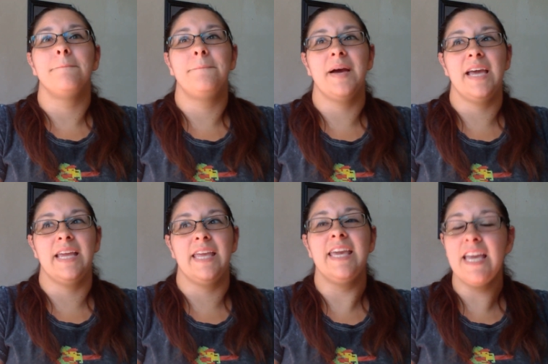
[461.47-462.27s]

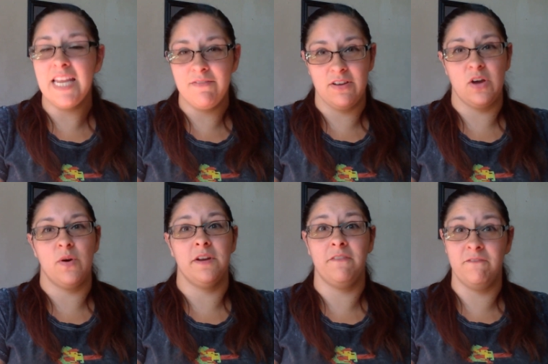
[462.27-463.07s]
But he can even go
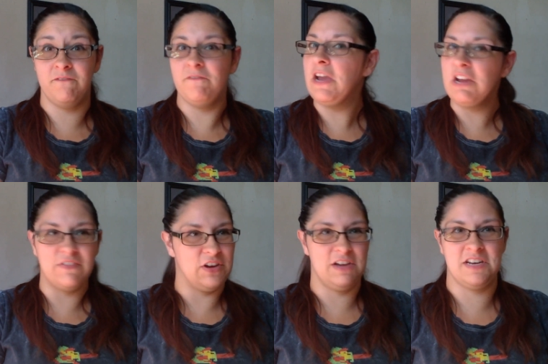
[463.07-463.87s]
on a very
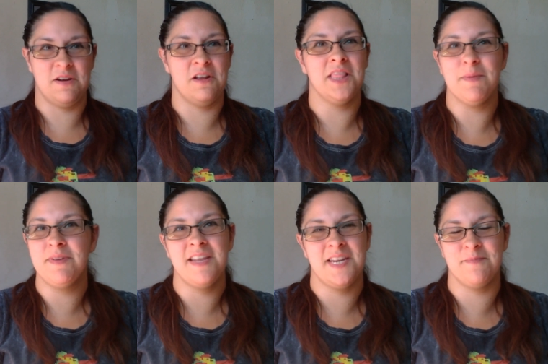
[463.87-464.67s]

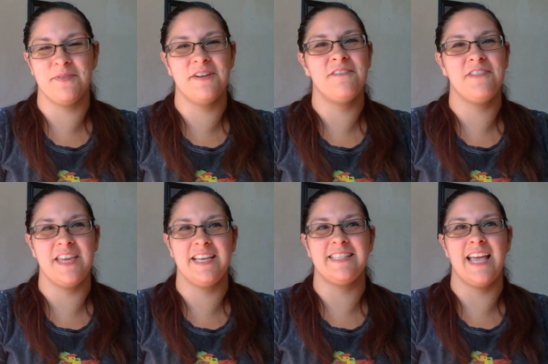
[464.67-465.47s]
limited number of
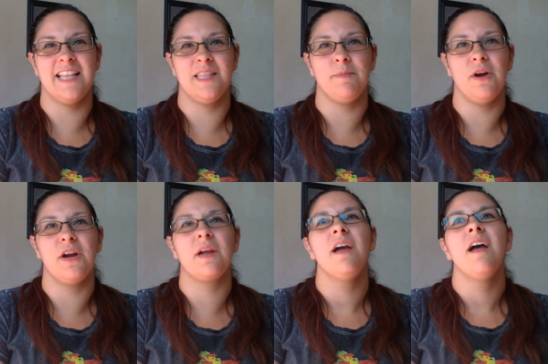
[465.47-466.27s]
things at the
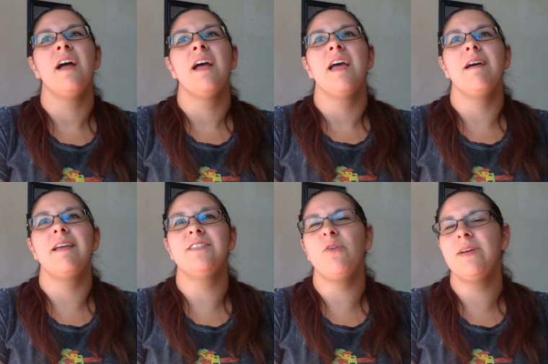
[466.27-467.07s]
park, and
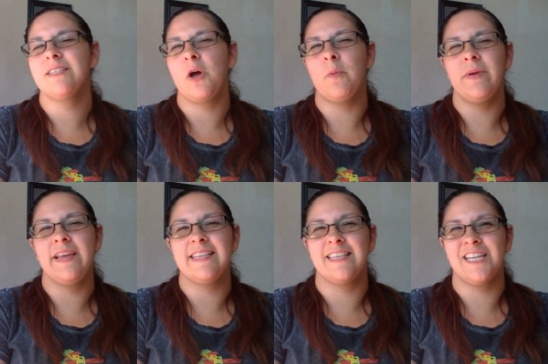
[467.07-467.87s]
he's always
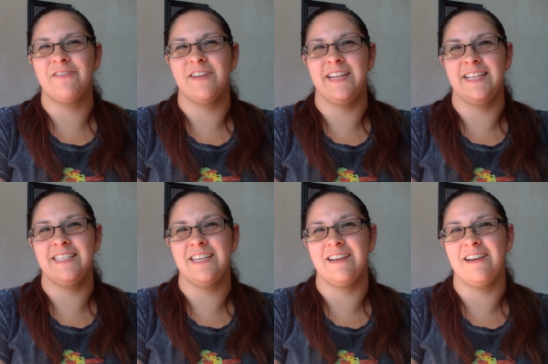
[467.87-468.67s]
hoping he's going to run
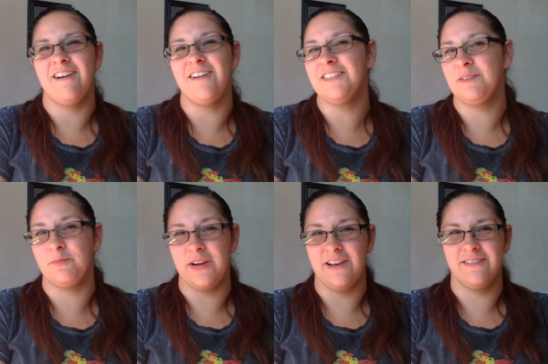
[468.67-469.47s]
into Alton
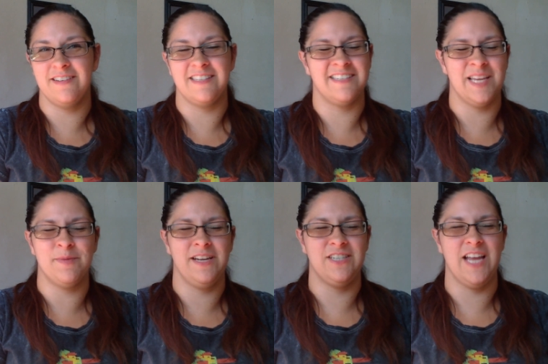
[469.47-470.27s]
Brown, the
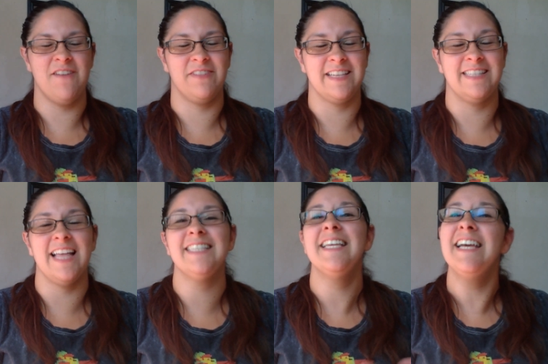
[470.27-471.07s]
celebrity chef, because
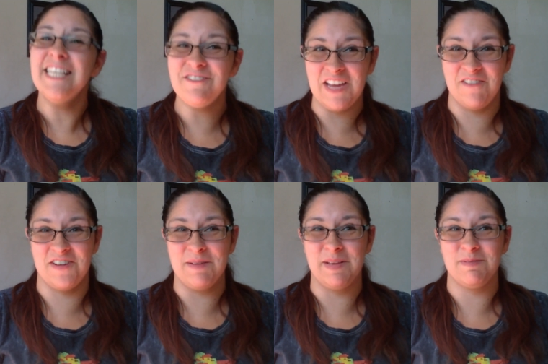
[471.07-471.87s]
that's his
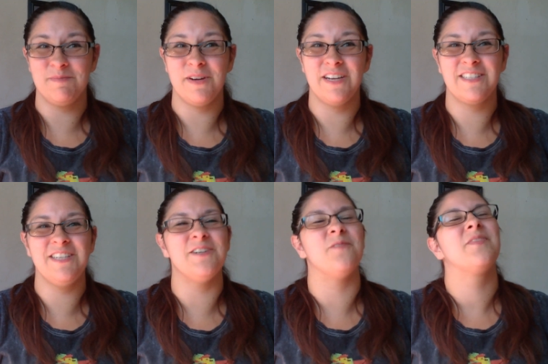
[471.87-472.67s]
favorite amusement park
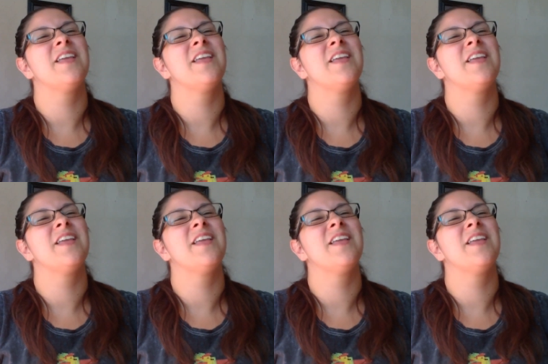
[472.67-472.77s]
too.